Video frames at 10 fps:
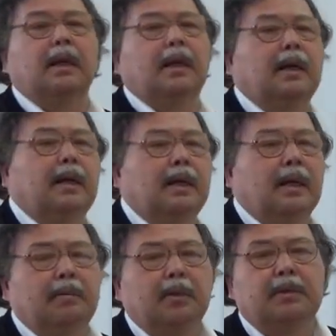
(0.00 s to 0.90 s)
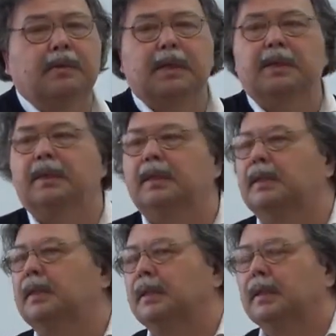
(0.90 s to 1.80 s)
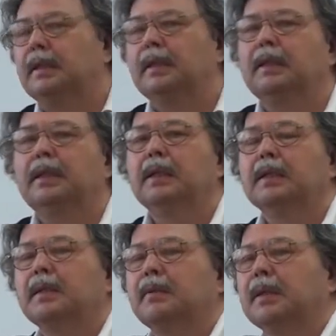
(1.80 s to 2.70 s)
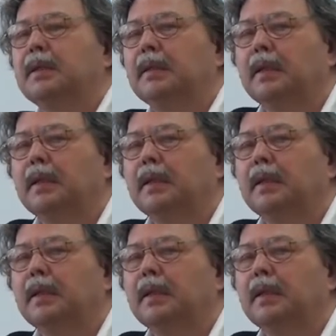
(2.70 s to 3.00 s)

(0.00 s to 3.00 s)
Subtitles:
I'm not writing it again, s squared.